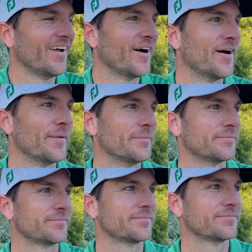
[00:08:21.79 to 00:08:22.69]

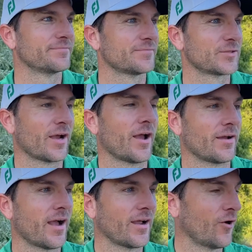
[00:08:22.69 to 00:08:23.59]
So
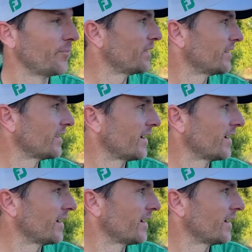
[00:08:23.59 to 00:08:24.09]
I hope that, yeah,